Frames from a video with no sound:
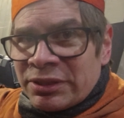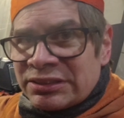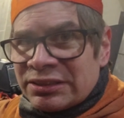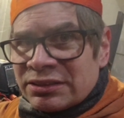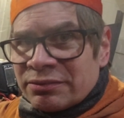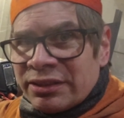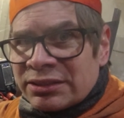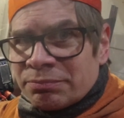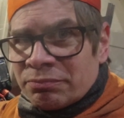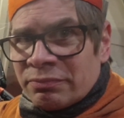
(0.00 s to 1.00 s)
machines.
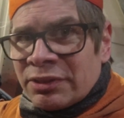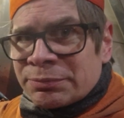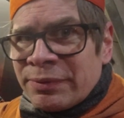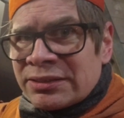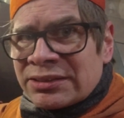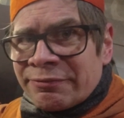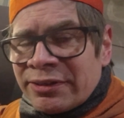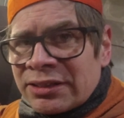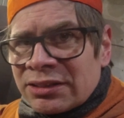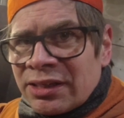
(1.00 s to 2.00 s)
It's expensive,
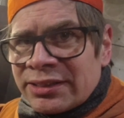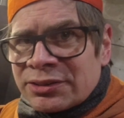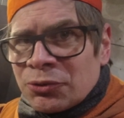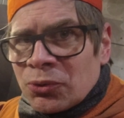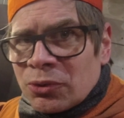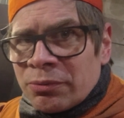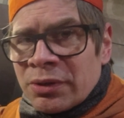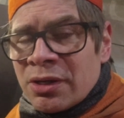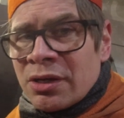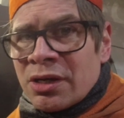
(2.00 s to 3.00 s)
it's nice tool,
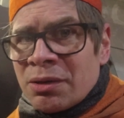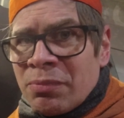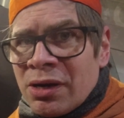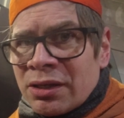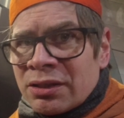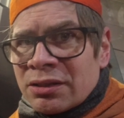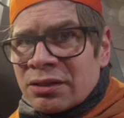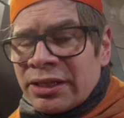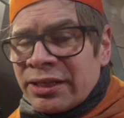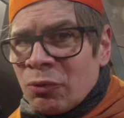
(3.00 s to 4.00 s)
but
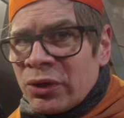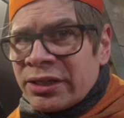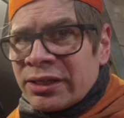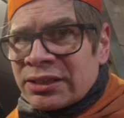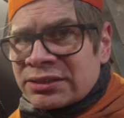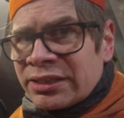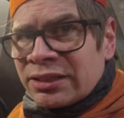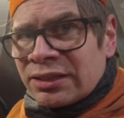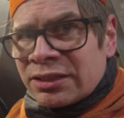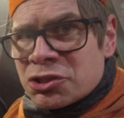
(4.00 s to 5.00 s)
the th one thing is that
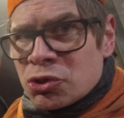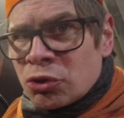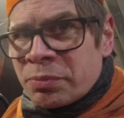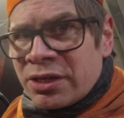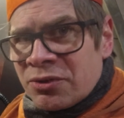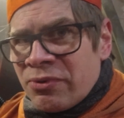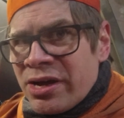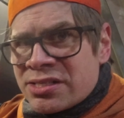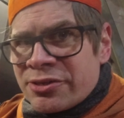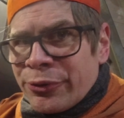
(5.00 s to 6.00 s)
it should be
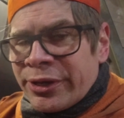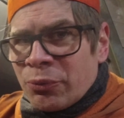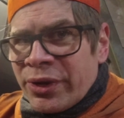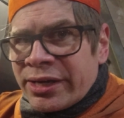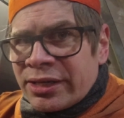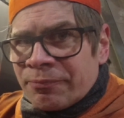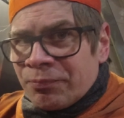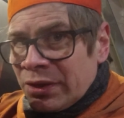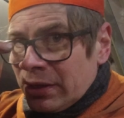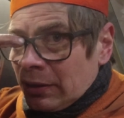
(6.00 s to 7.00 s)
faster in welding.
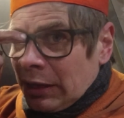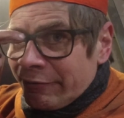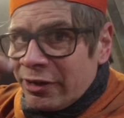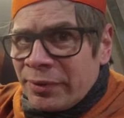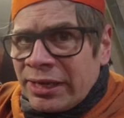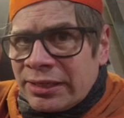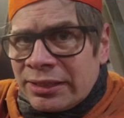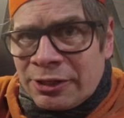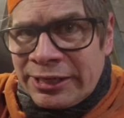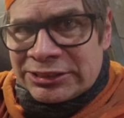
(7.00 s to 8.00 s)
I will make
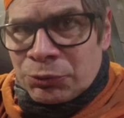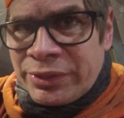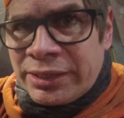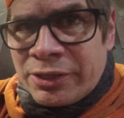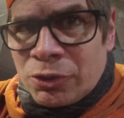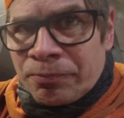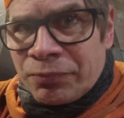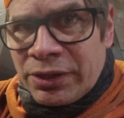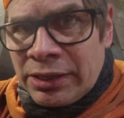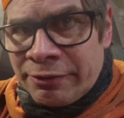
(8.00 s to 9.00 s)
in the next video,
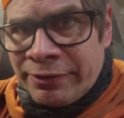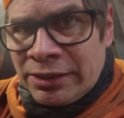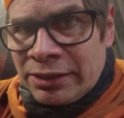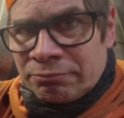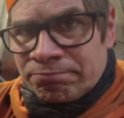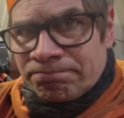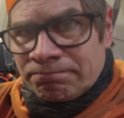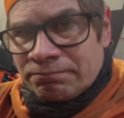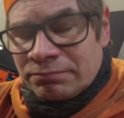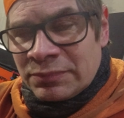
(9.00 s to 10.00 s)
I will,
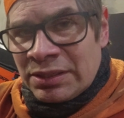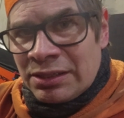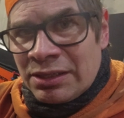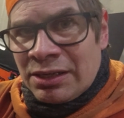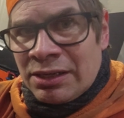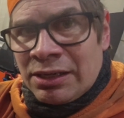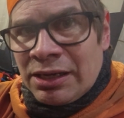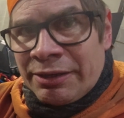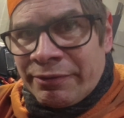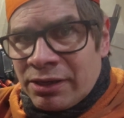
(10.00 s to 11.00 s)

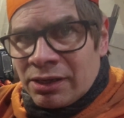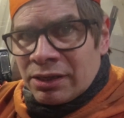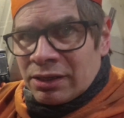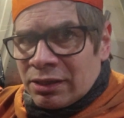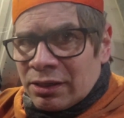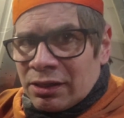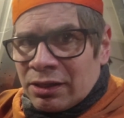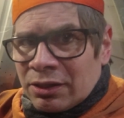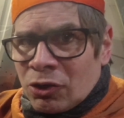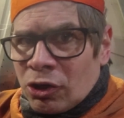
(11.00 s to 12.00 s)
uh, I will uh,
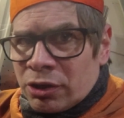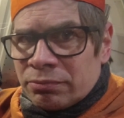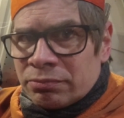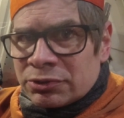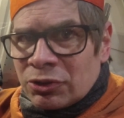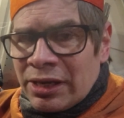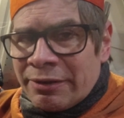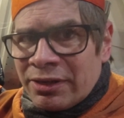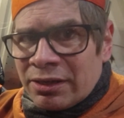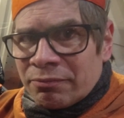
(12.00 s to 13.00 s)
uh, clock, so I
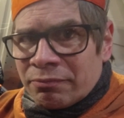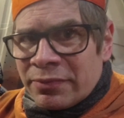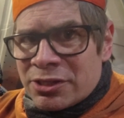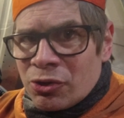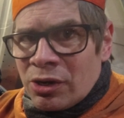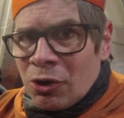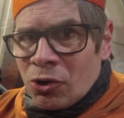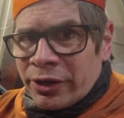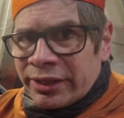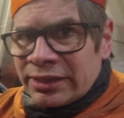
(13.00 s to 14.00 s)
will measure how
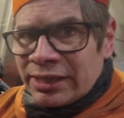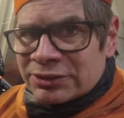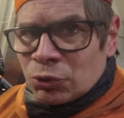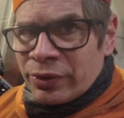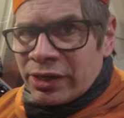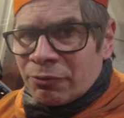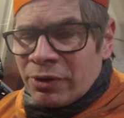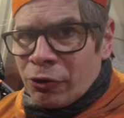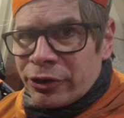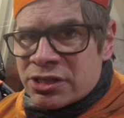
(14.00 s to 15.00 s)
long it takes to weld
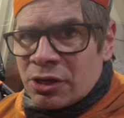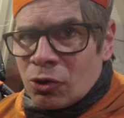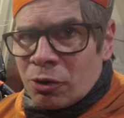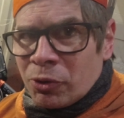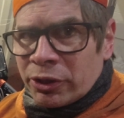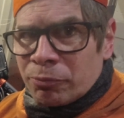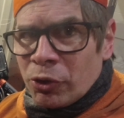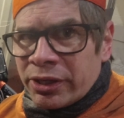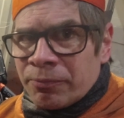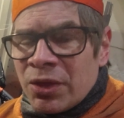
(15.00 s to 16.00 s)
one original Glock with
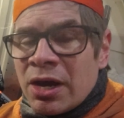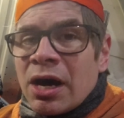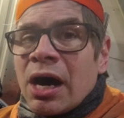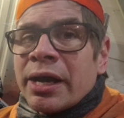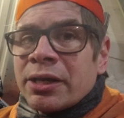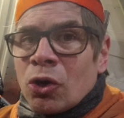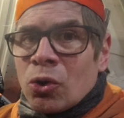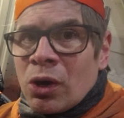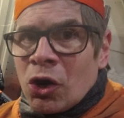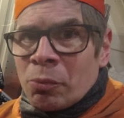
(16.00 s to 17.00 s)
Pocky. I
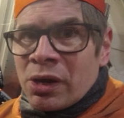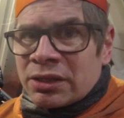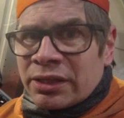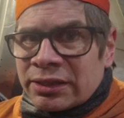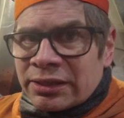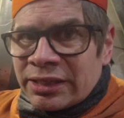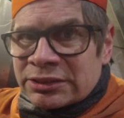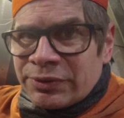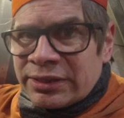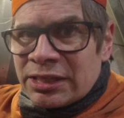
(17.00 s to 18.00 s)
know how much it
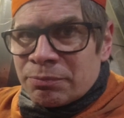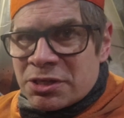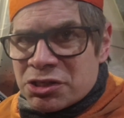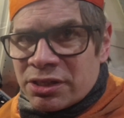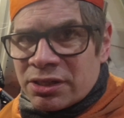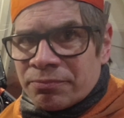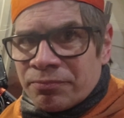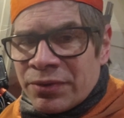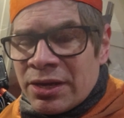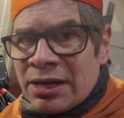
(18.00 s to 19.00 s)
takes with that machine,
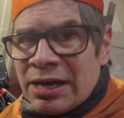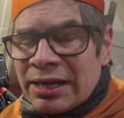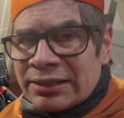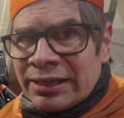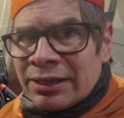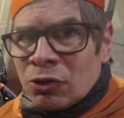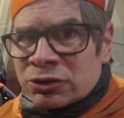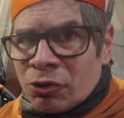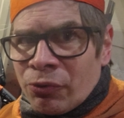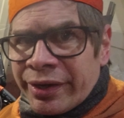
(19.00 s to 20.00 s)
and then
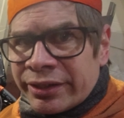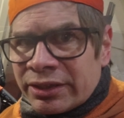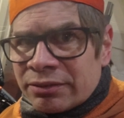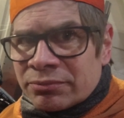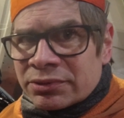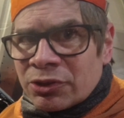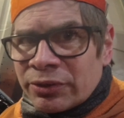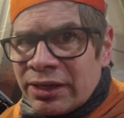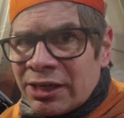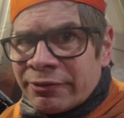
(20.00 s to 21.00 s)
also grinding.
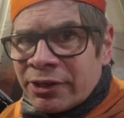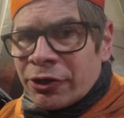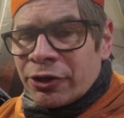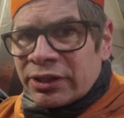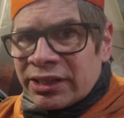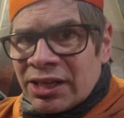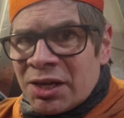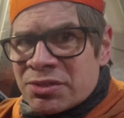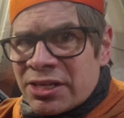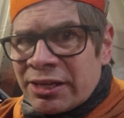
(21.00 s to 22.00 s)
So then I will learn the
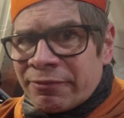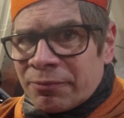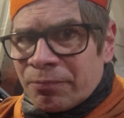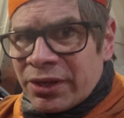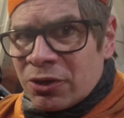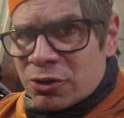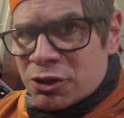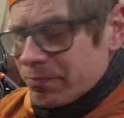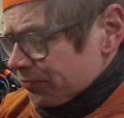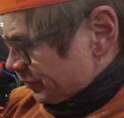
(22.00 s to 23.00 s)
time saving, because